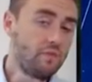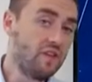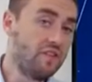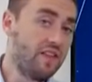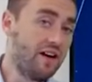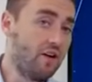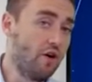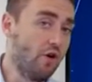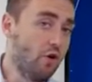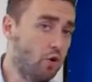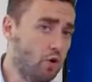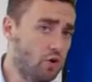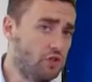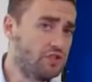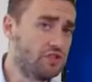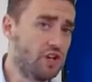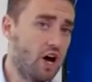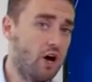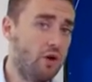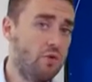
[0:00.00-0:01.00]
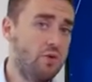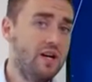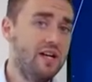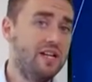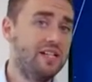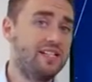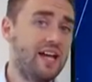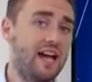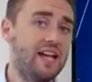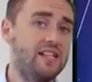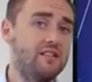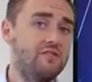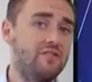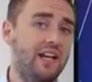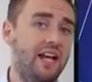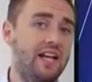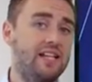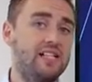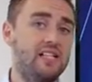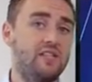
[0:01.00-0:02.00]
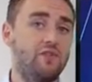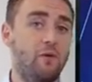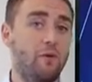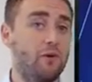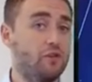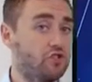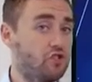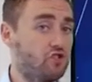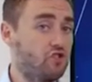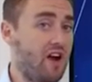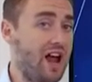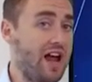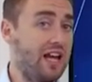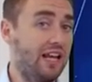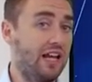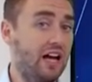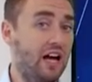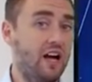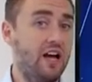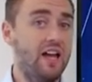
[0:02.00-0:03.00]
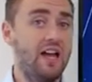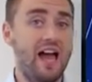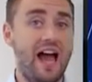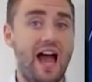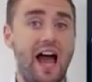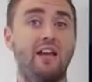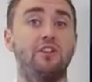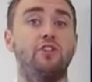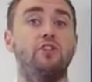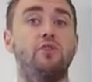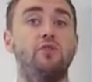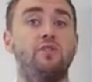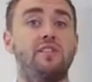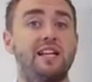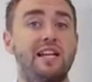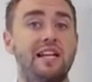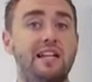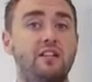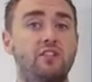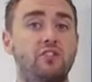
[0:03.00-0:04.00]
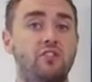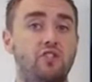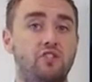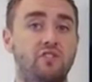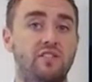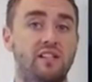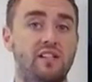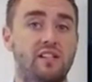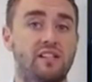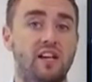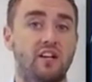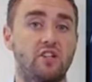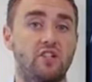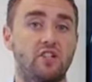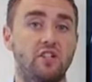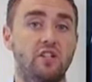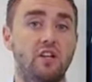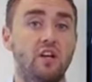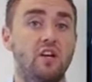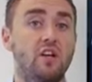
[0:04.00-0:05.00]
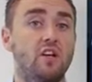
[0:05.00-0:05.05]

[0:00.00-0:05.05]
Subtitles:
There are also data releases from Australia and New Zealand during this session,